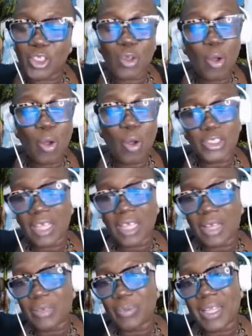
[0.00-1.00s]
so much
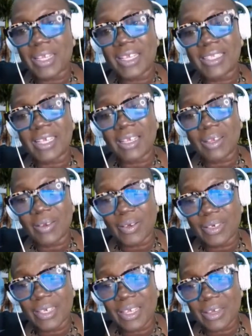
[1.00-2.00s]
that we need to
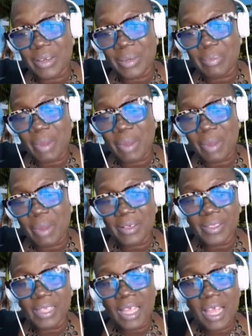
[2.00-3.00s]
learn here in
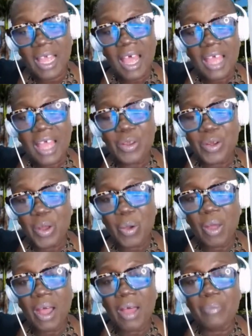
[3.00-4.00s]
Barbados. You know,
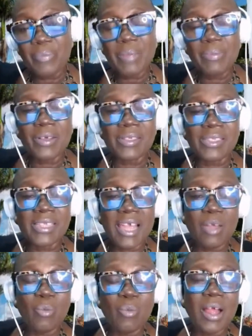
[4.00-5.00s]
people are
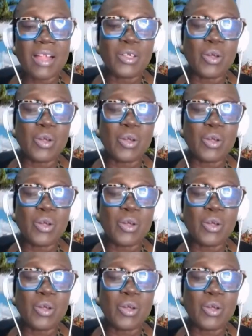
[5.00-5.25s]
saying, well, you